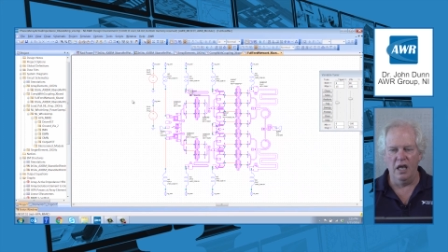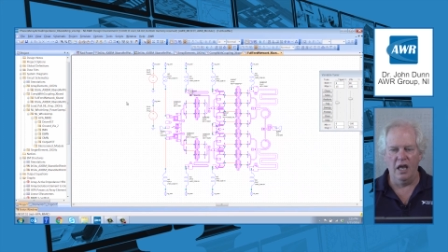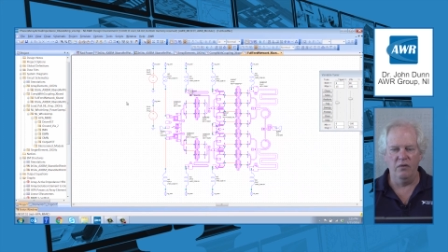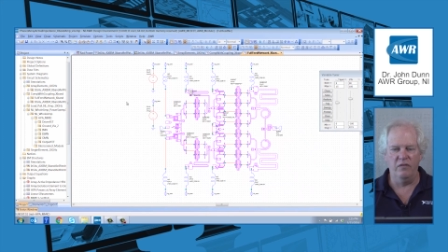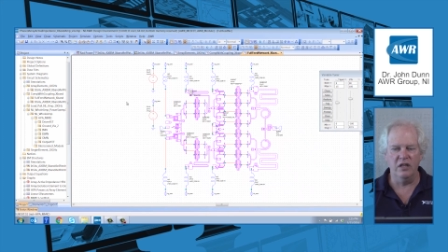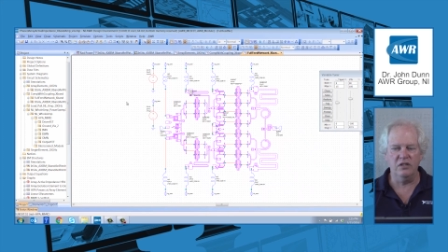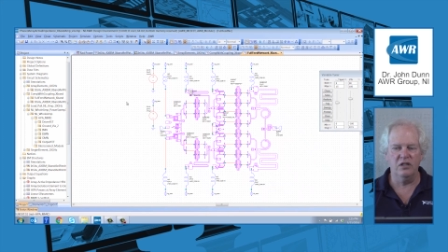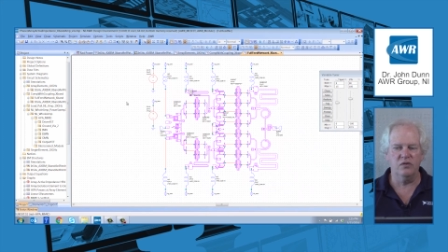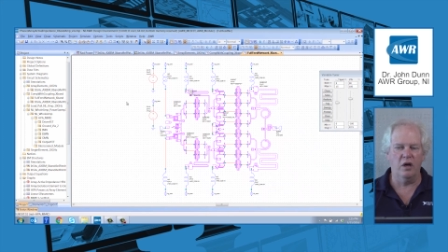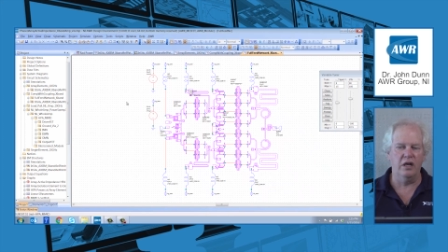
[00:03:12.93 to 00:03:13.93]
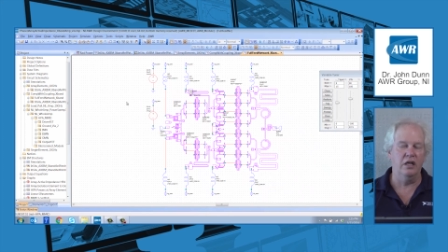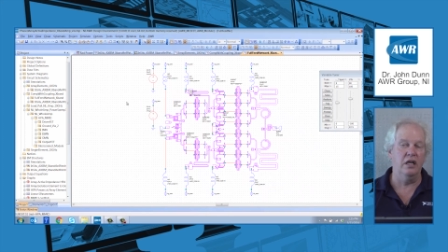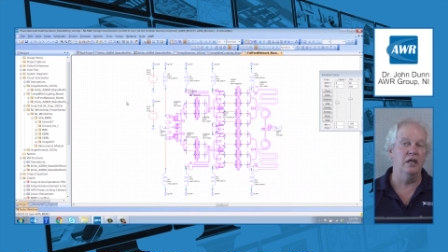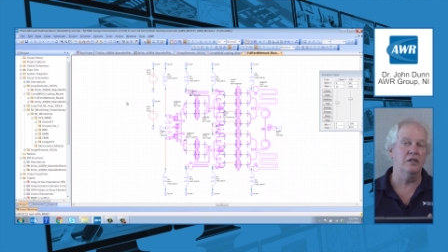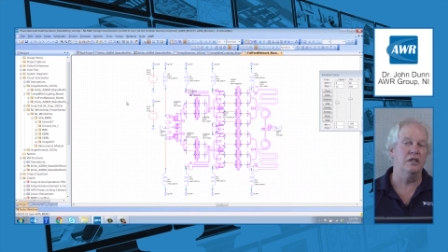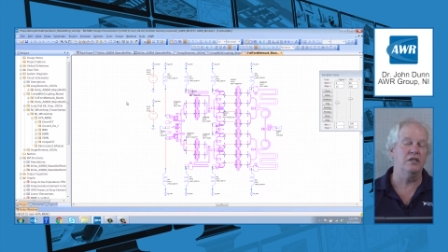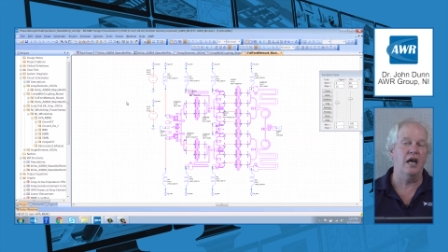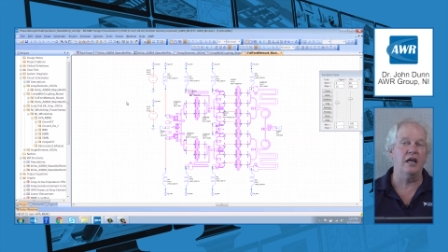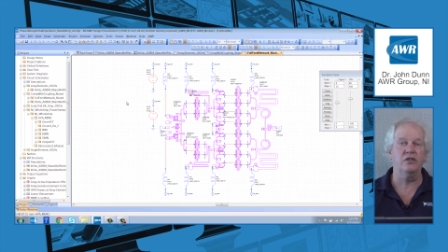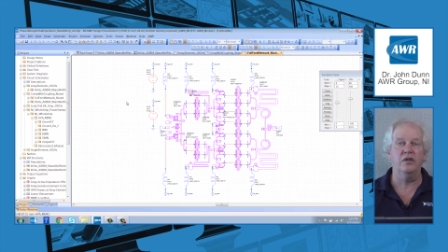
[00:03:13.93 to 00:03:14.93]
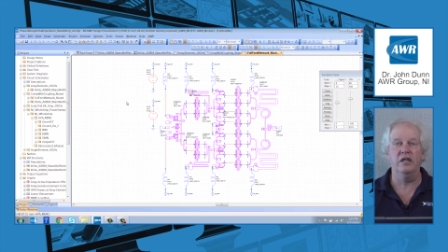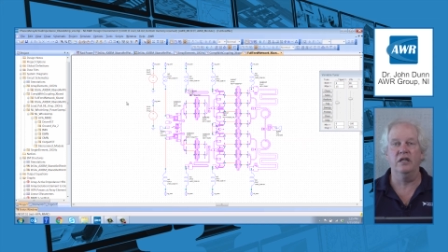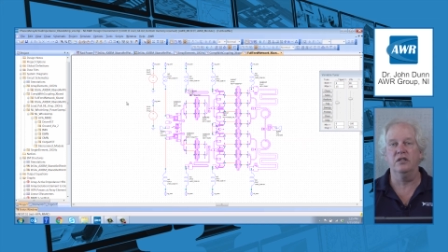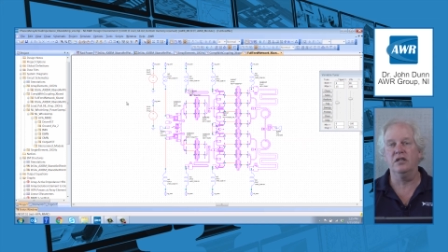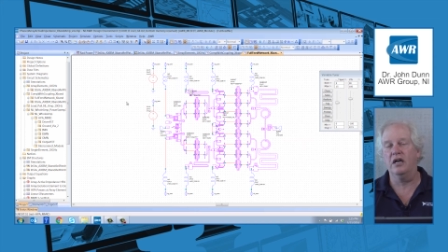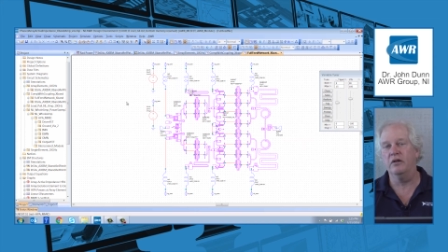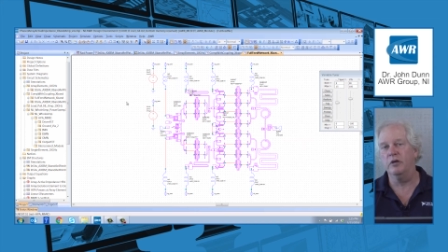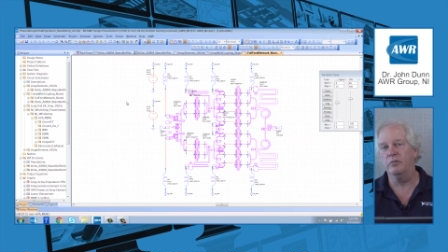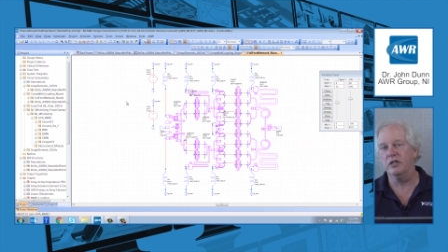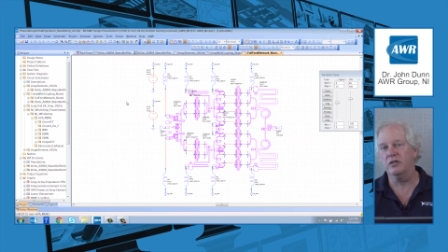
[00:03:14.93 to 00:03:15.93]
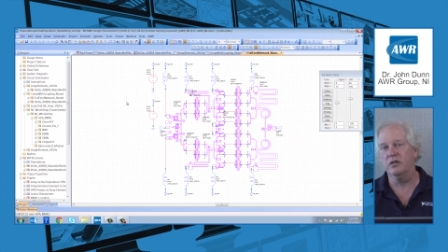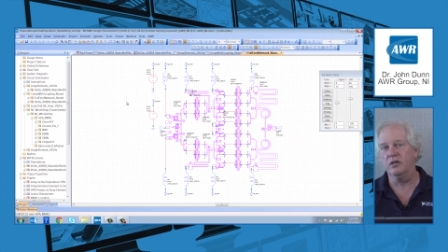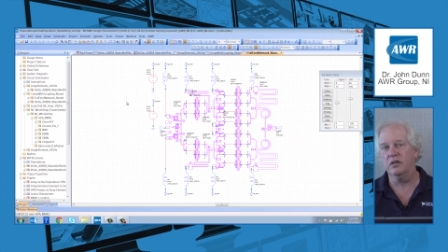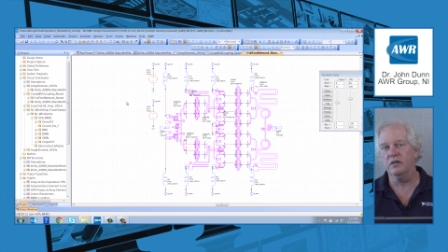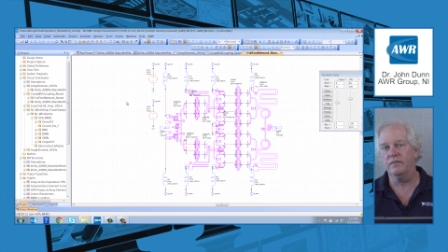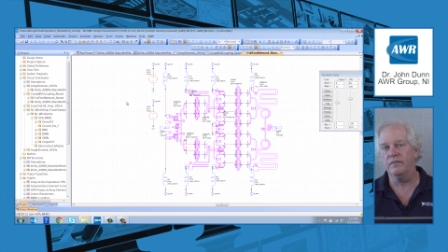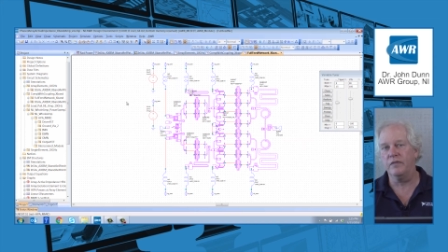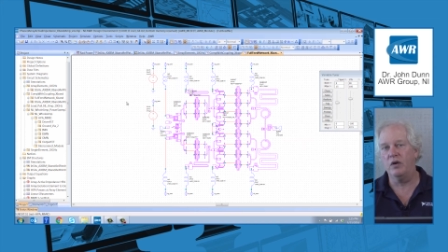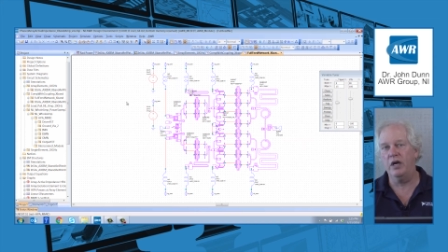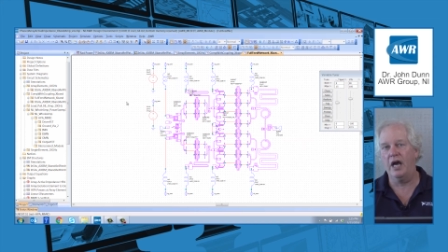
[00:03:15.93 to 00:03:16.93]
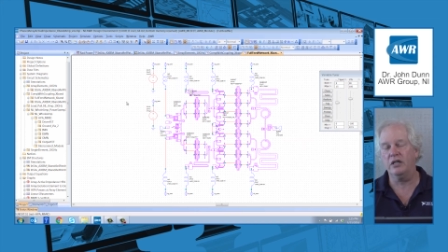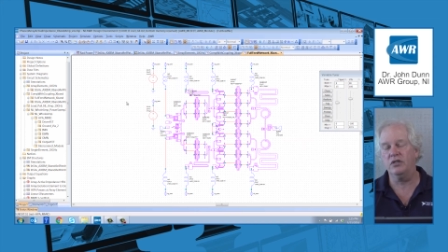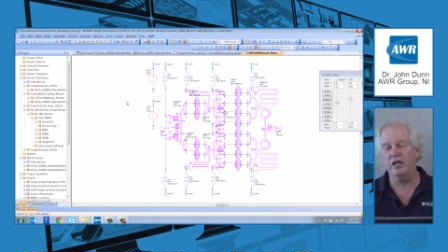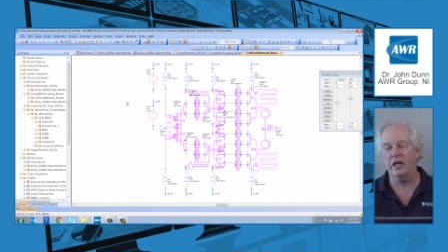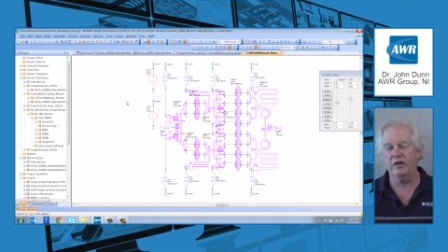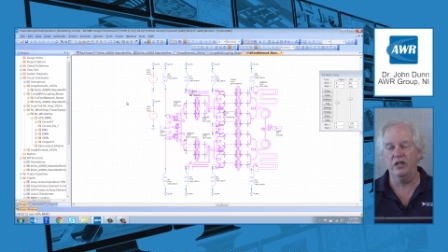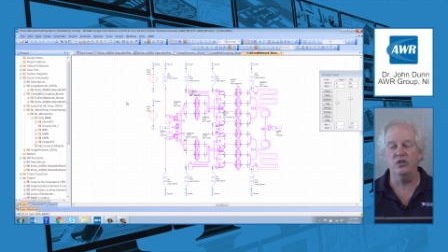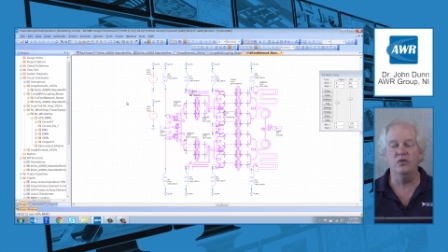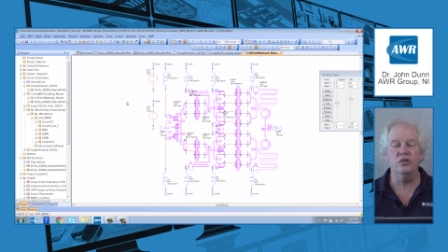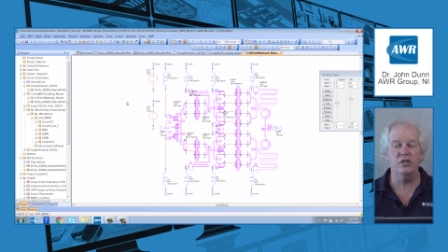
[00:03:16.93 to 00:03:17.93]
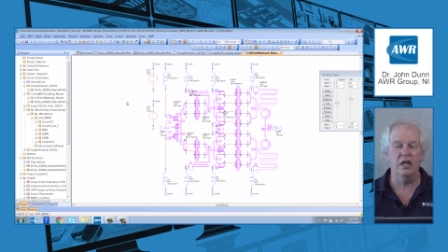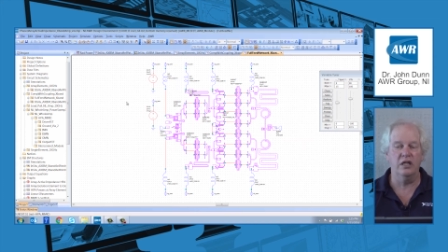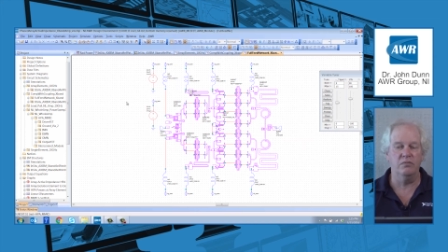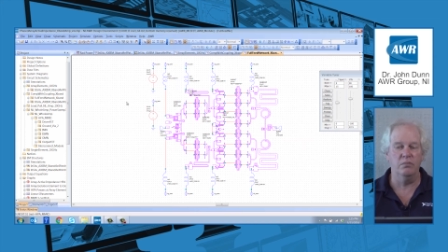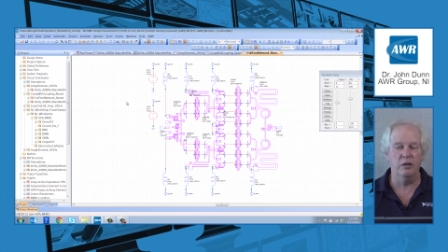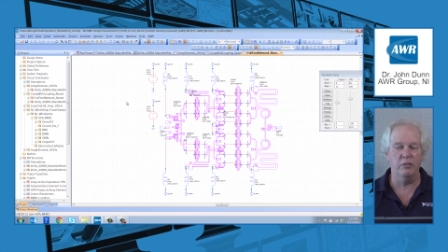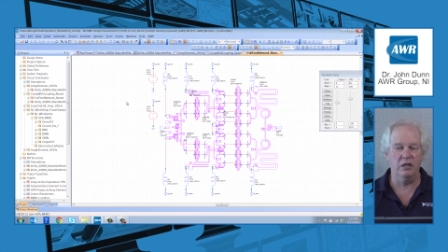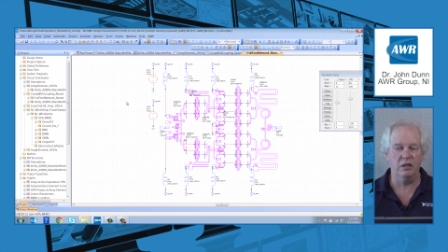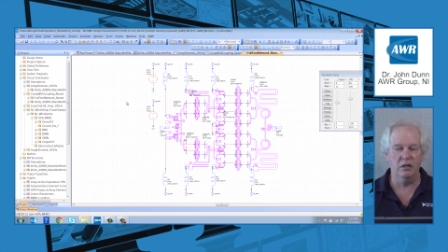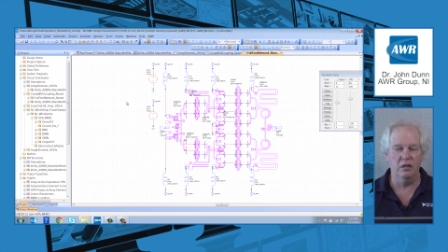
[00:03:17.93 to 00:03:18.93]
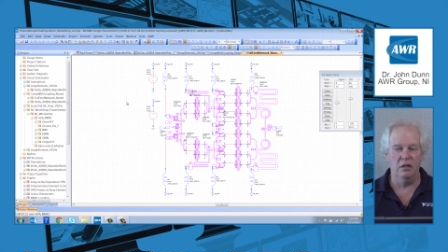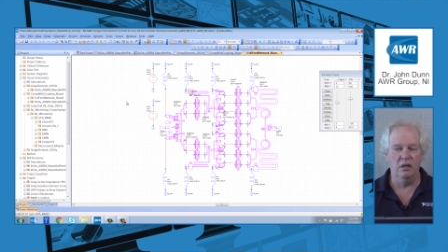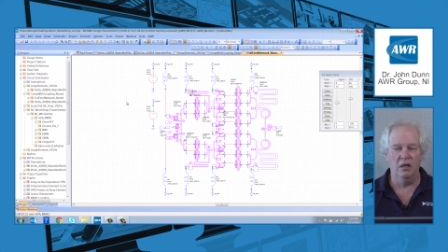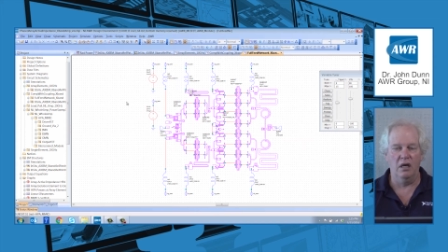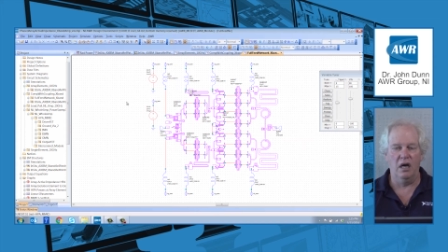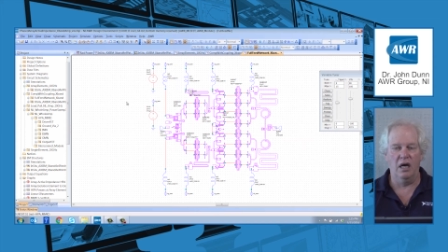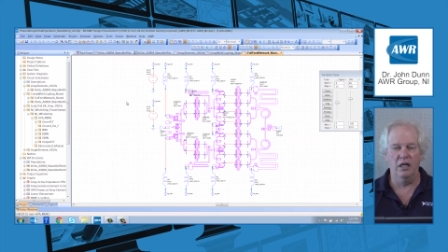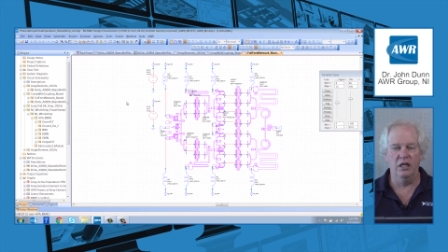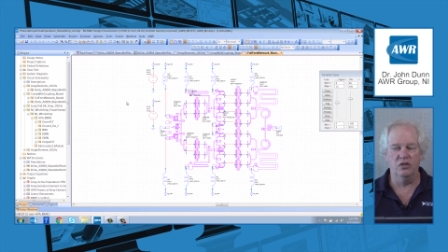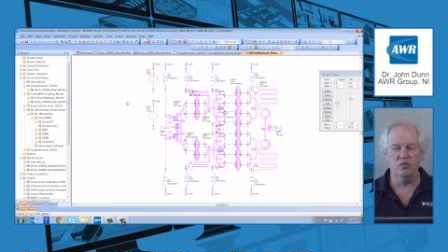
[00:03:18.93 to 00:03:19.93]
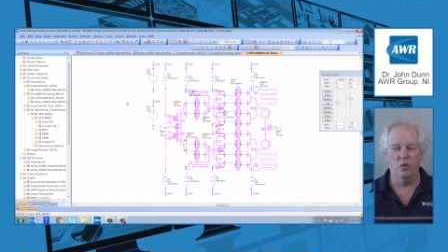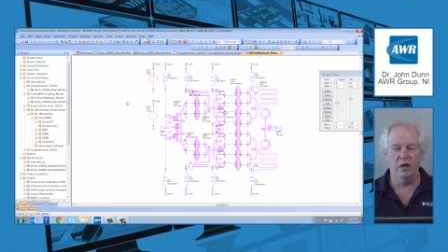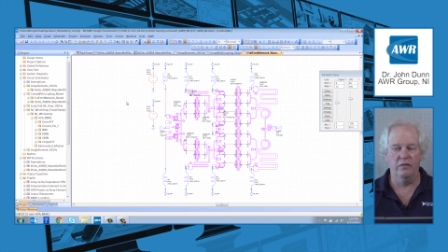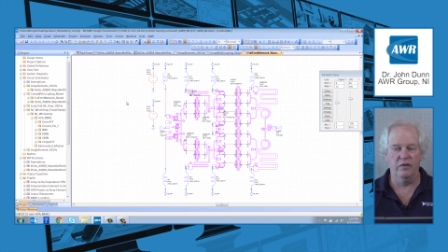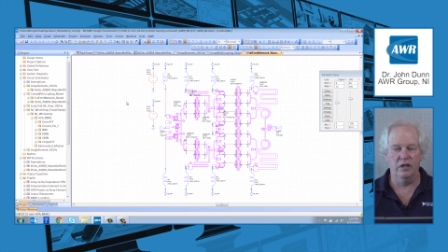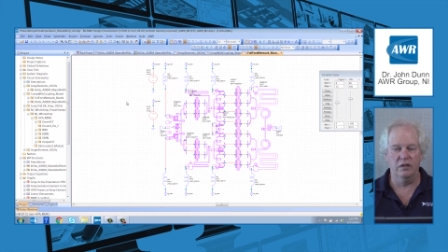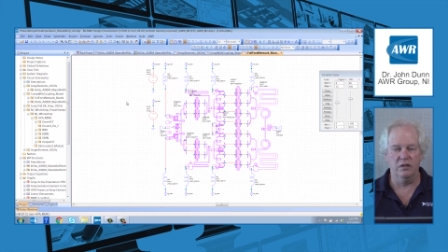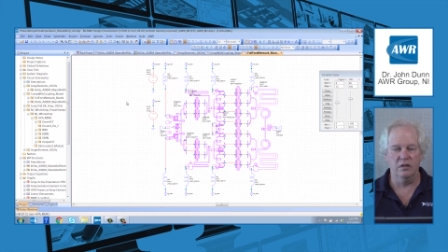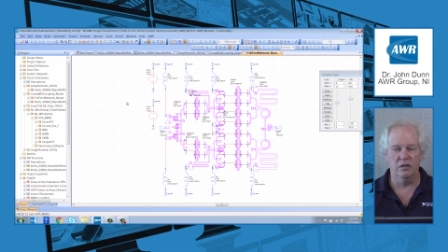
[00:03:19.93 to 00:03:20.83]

And this is what it is. It's actually an entire MMIC circuit. We actually have a two-stage MMIC on each one of these.